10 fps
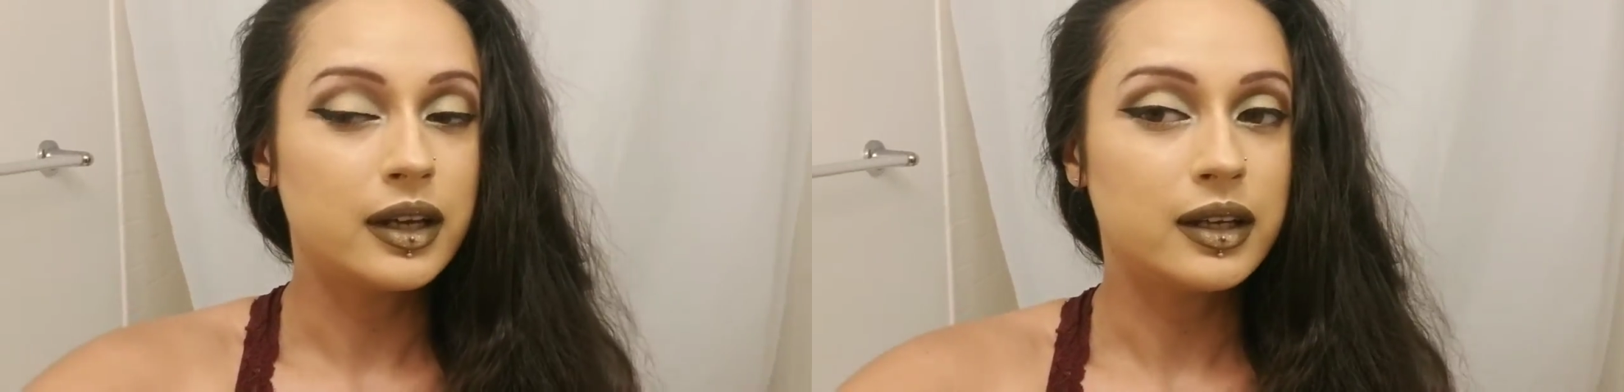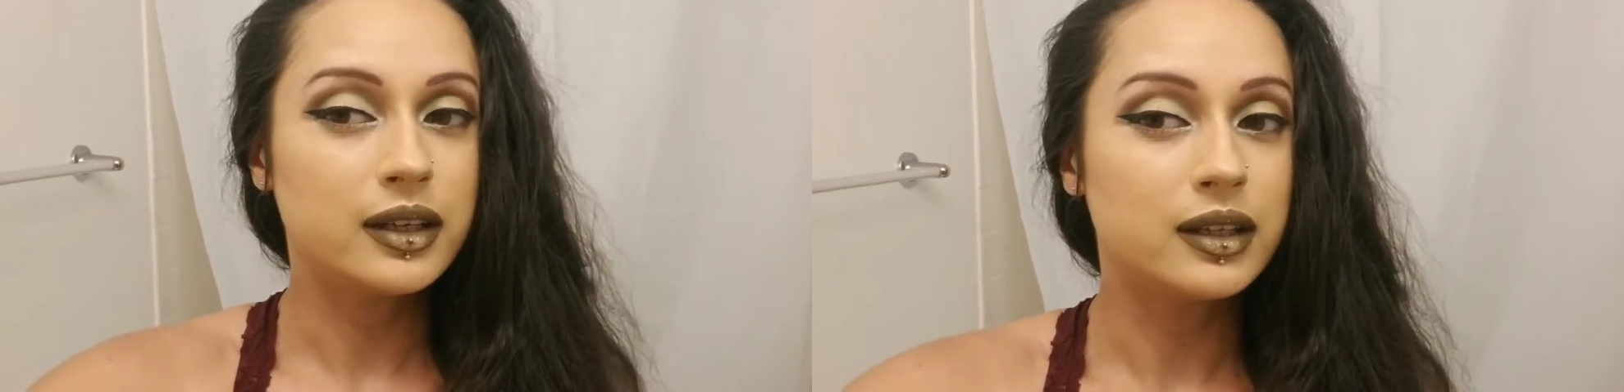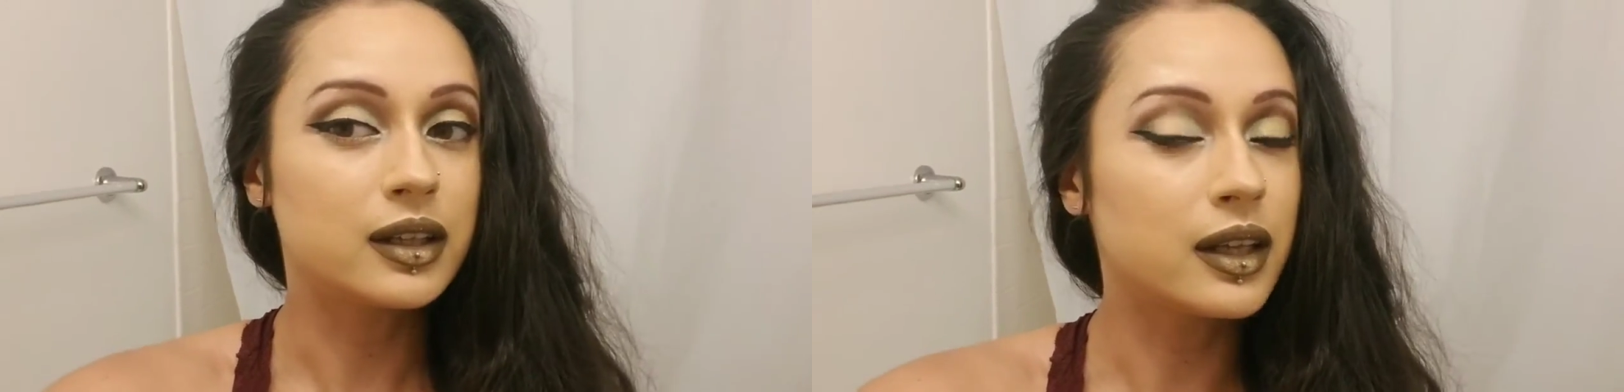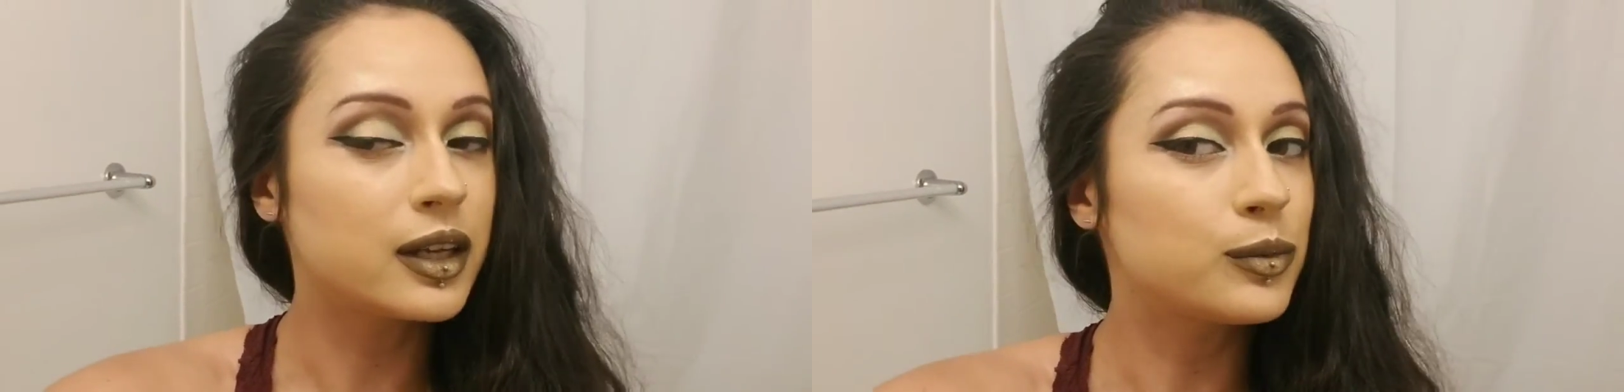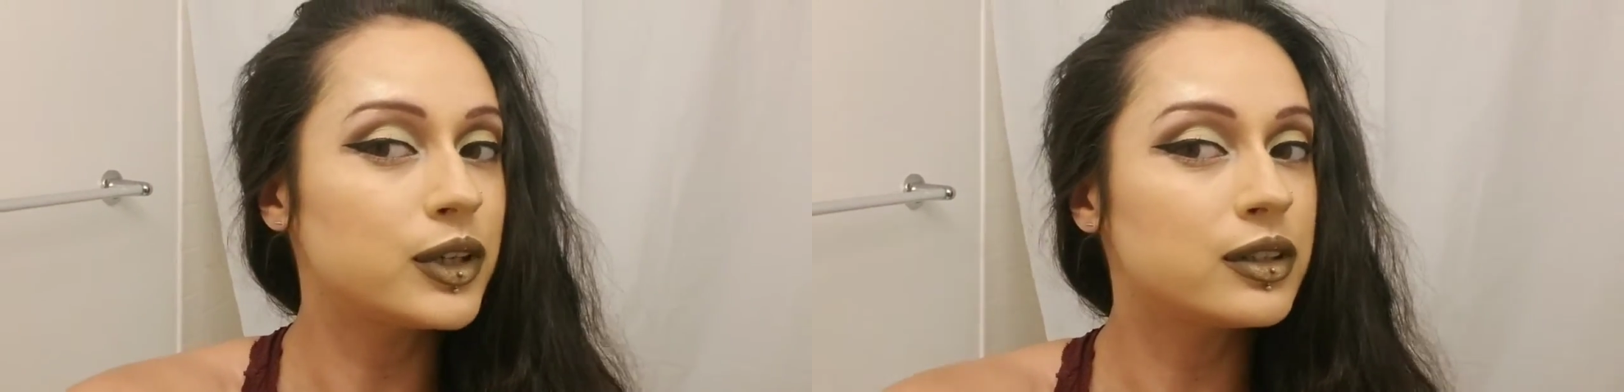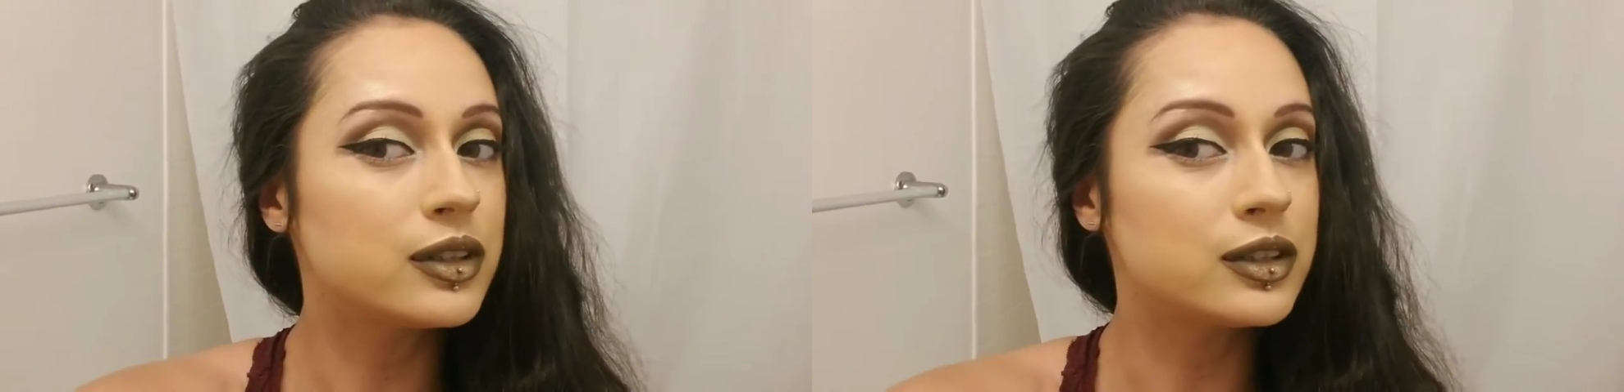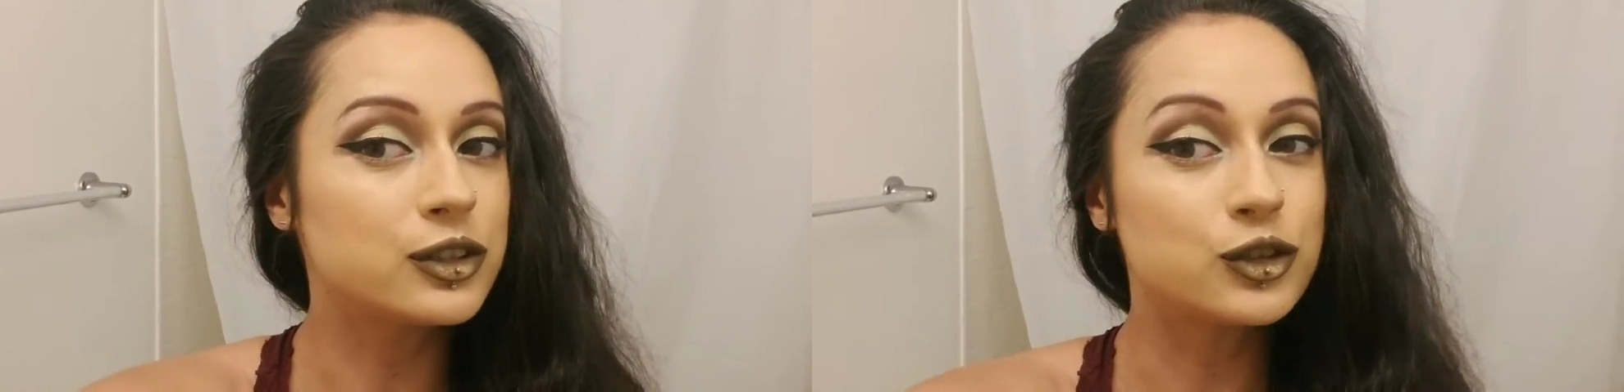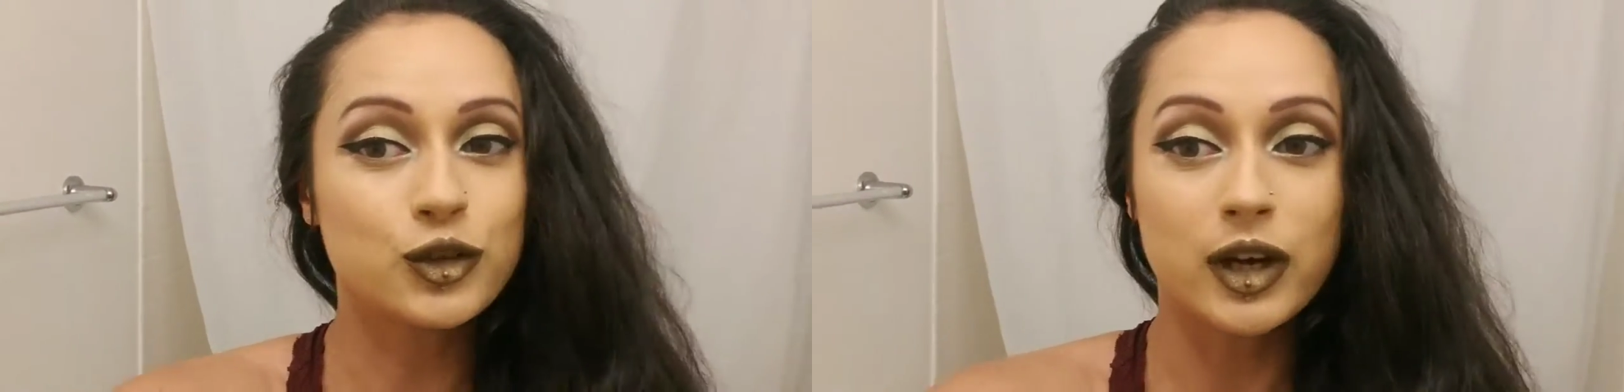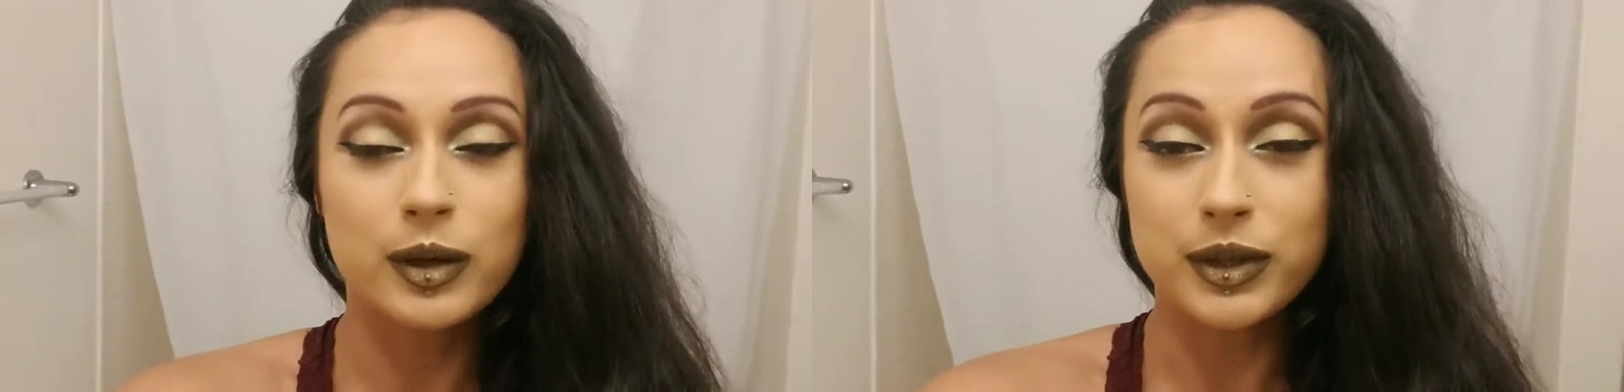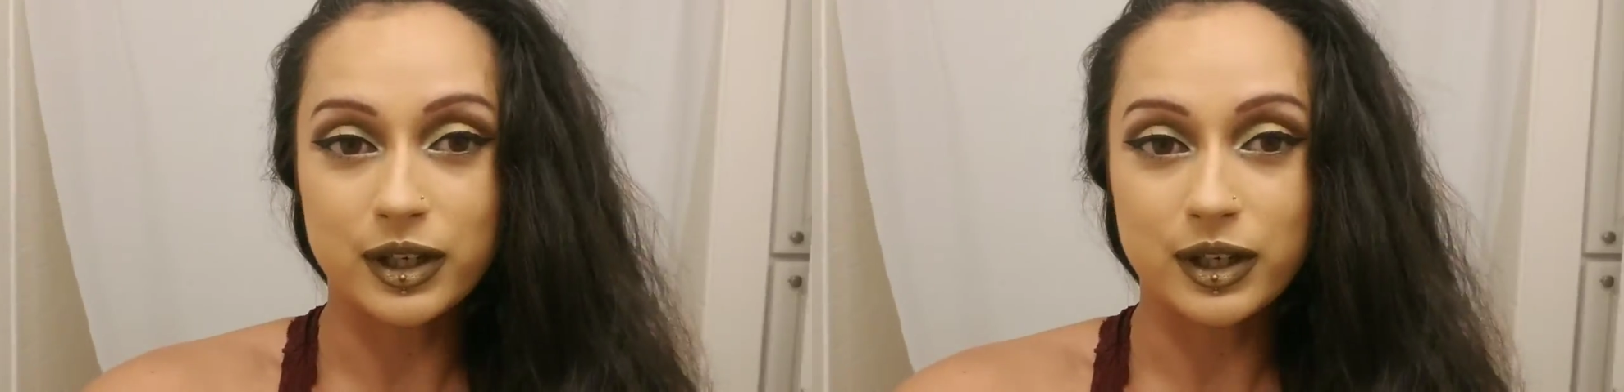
and hit the like button and subscribe.